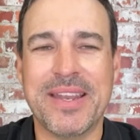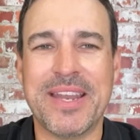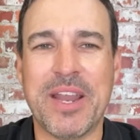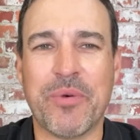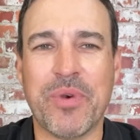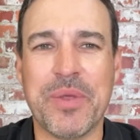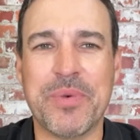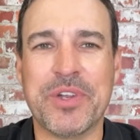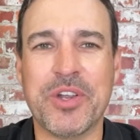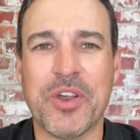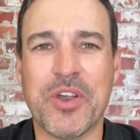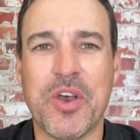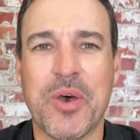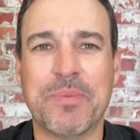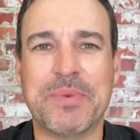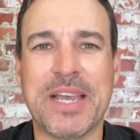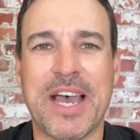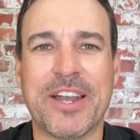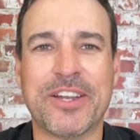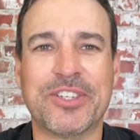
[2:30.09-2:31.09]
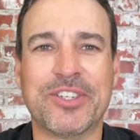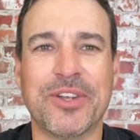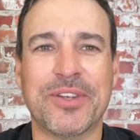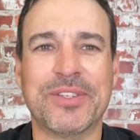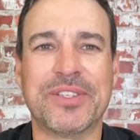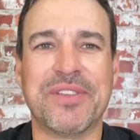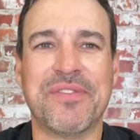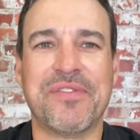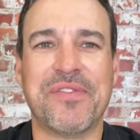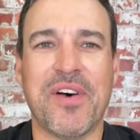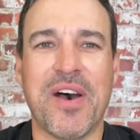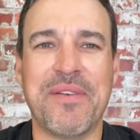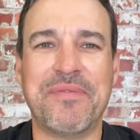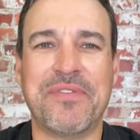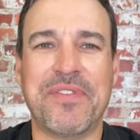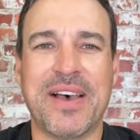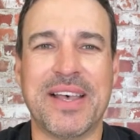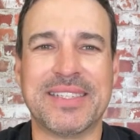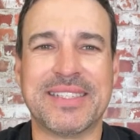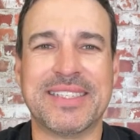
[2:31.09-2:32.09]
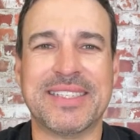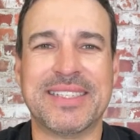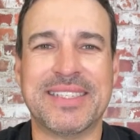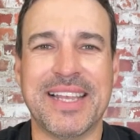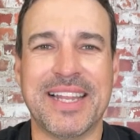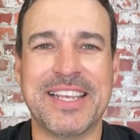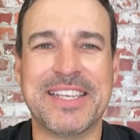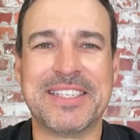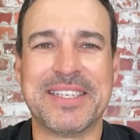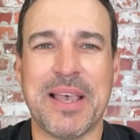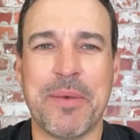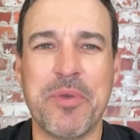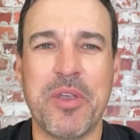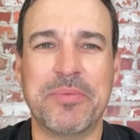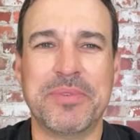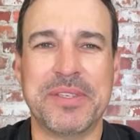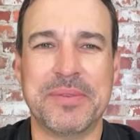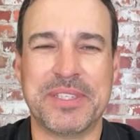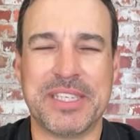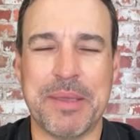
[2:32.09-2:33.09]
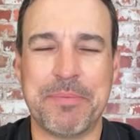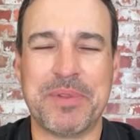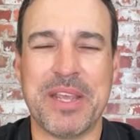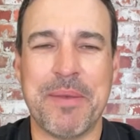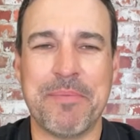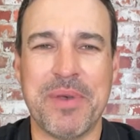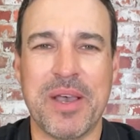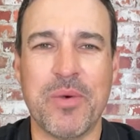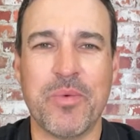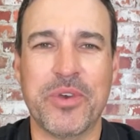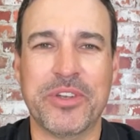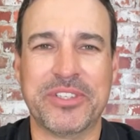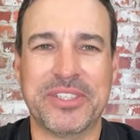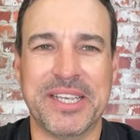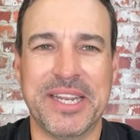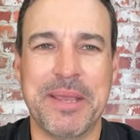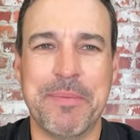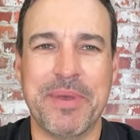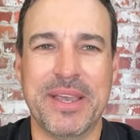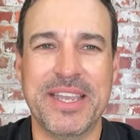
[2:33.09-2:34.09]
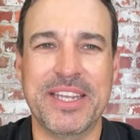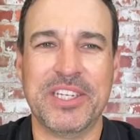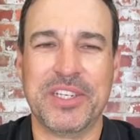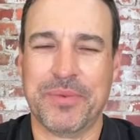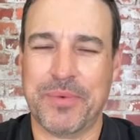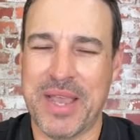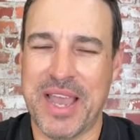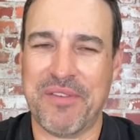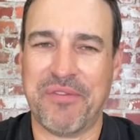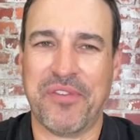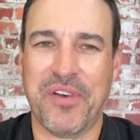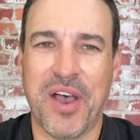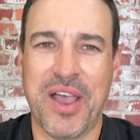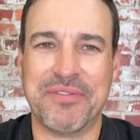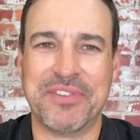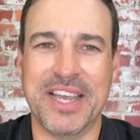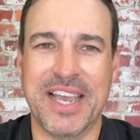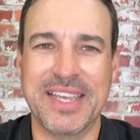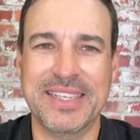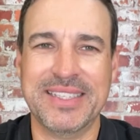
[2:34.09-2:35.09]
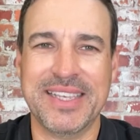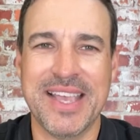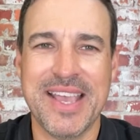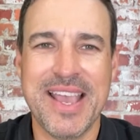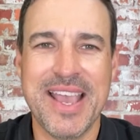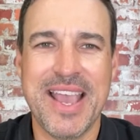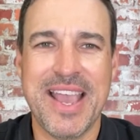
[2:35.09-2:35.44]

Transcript: Now, REWA.com data shows the five fastest selling suburbs in September were City Beach at 5 days,